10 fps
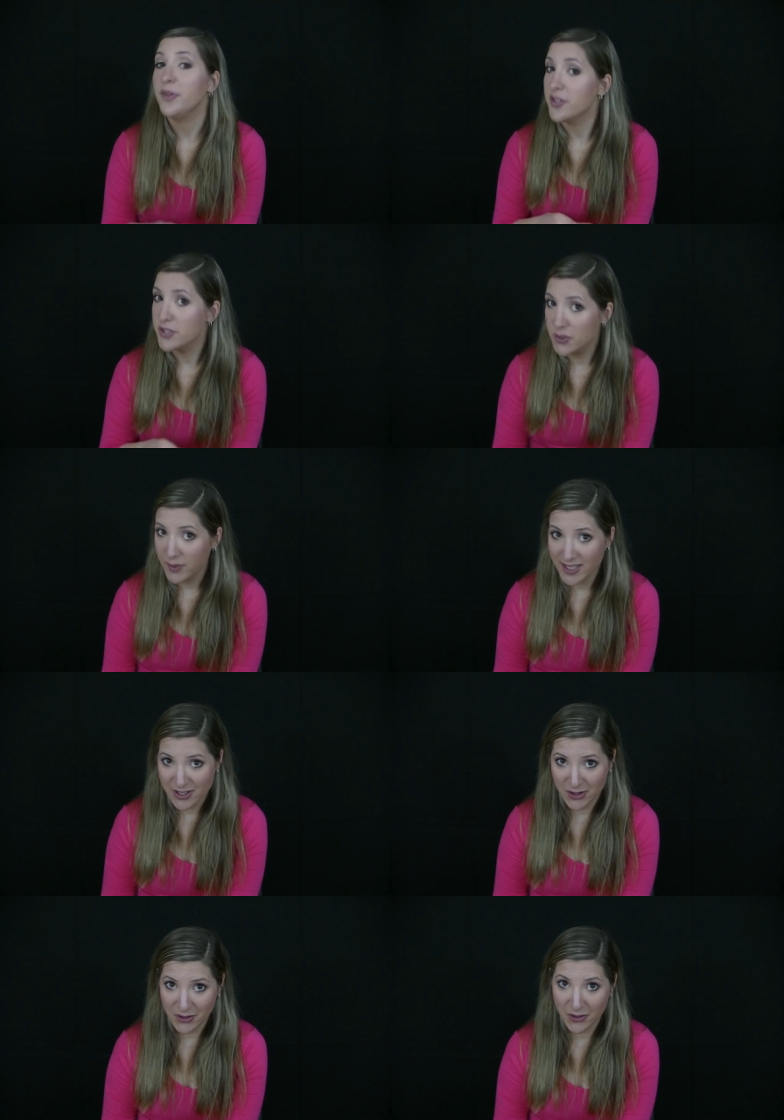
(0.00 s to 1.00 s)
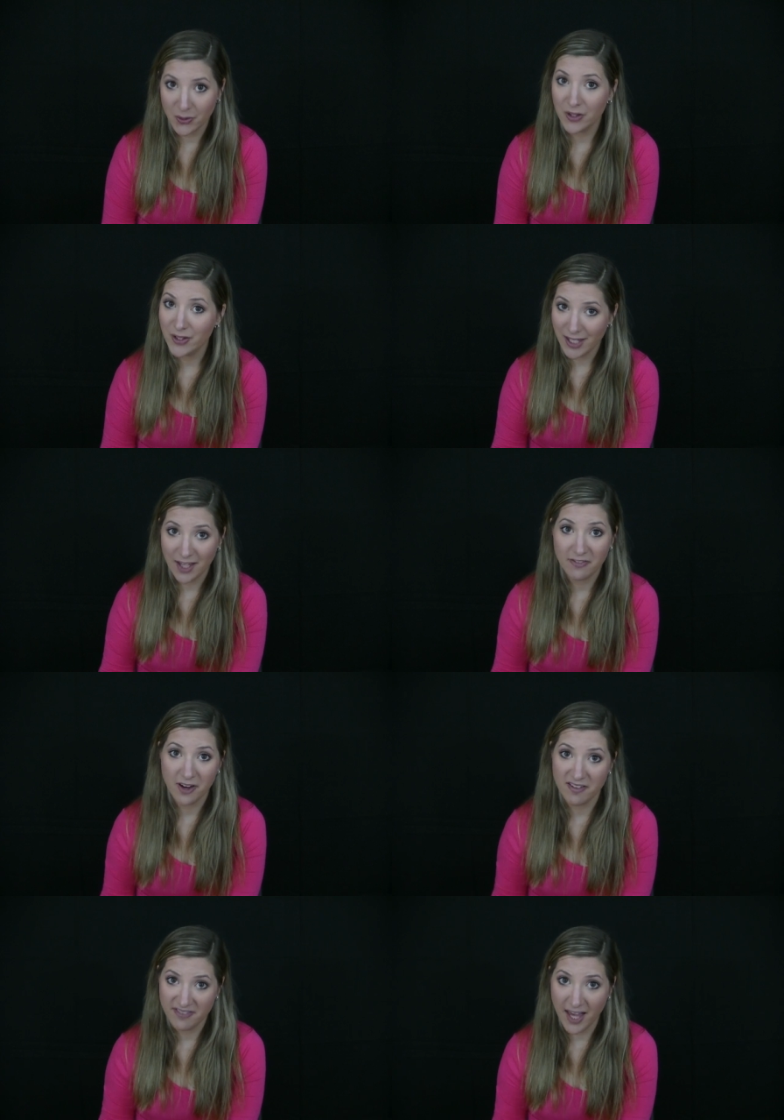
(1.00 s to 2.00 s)
with a sweet tooth who are looking for
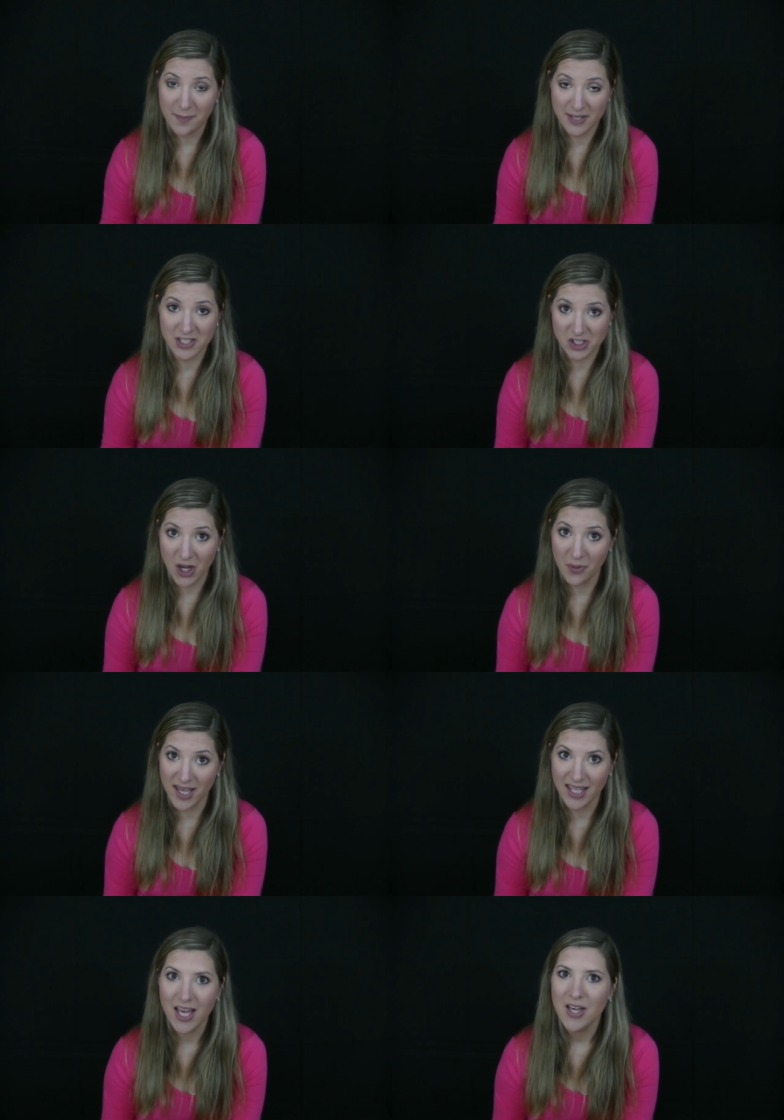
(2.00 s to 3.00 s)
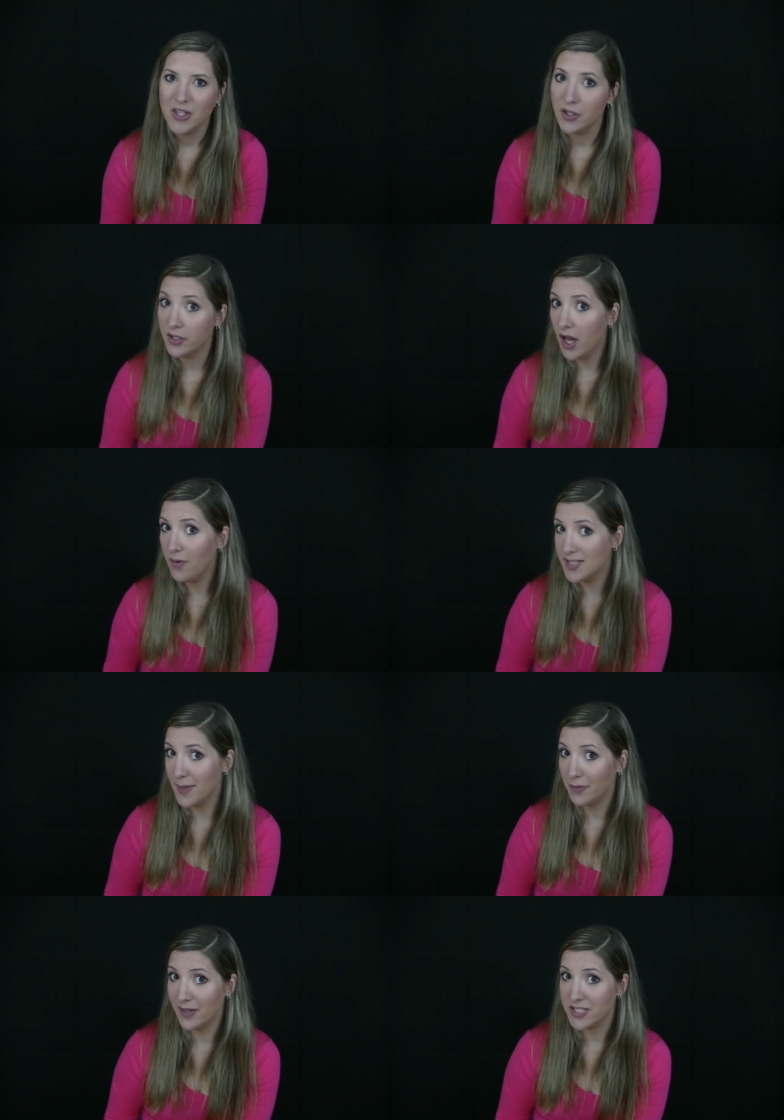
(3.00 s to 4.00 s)
a VIP showing, you can always
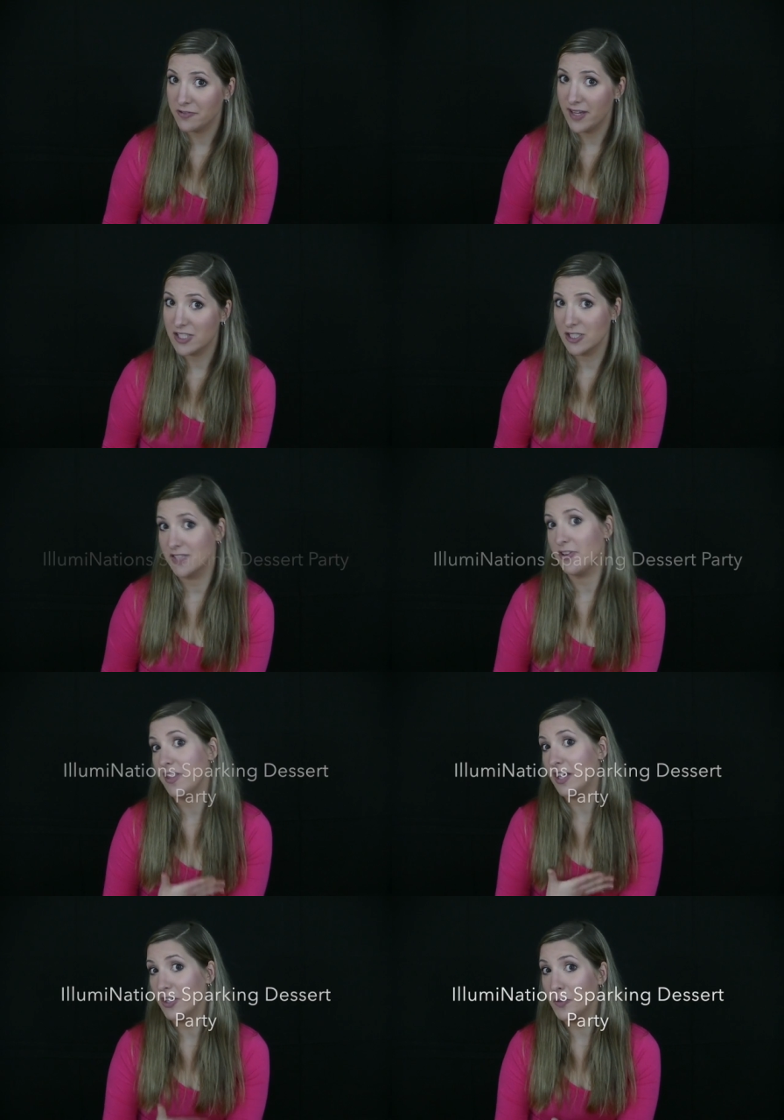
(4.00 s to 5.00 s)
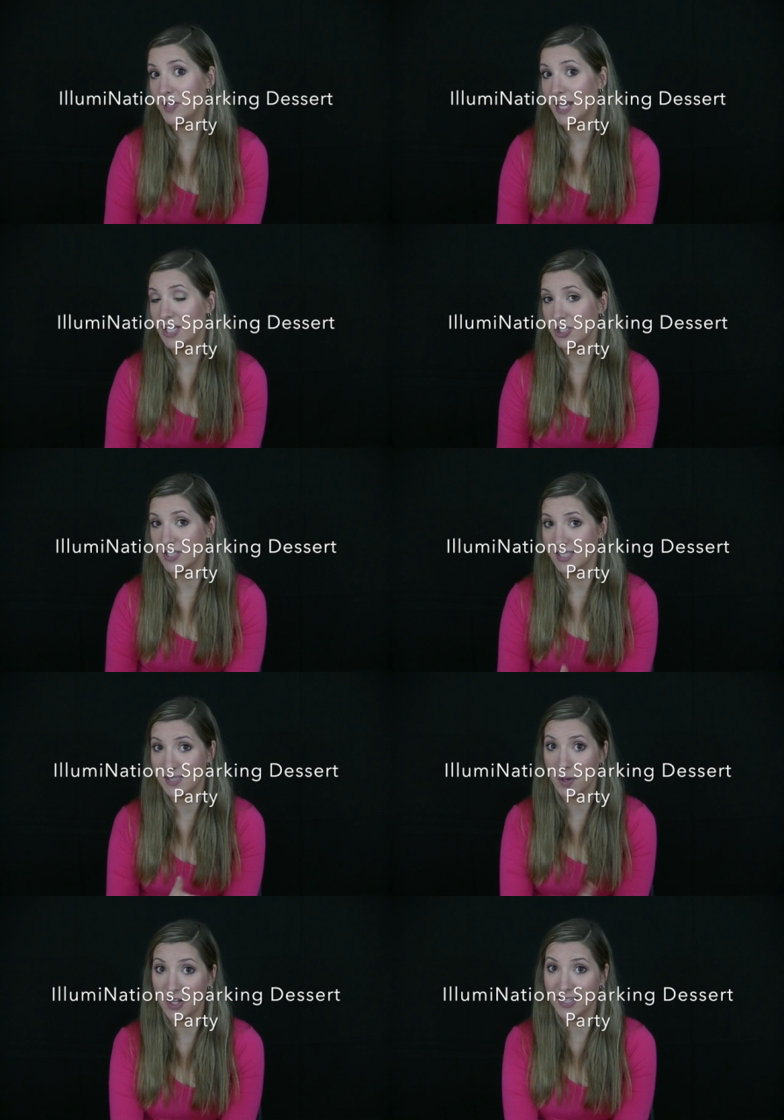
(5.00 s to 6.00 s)
make reservations for the Illuminations
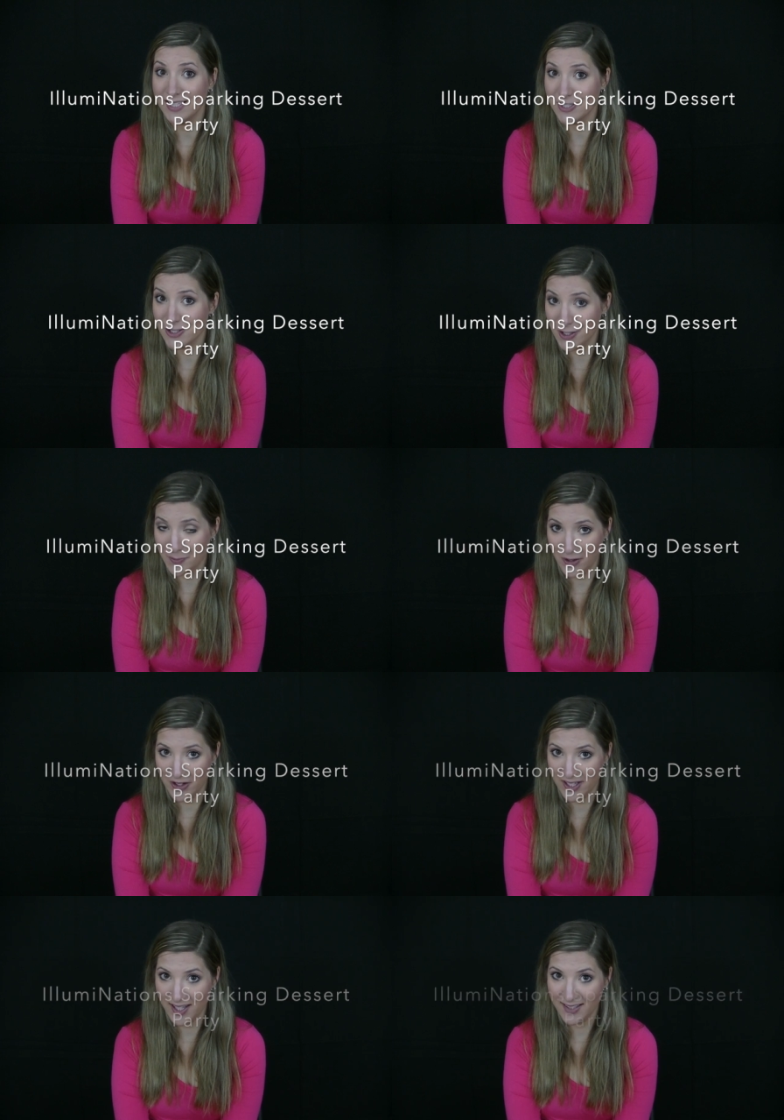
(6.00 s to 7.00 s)
Sparkling Dessert Party.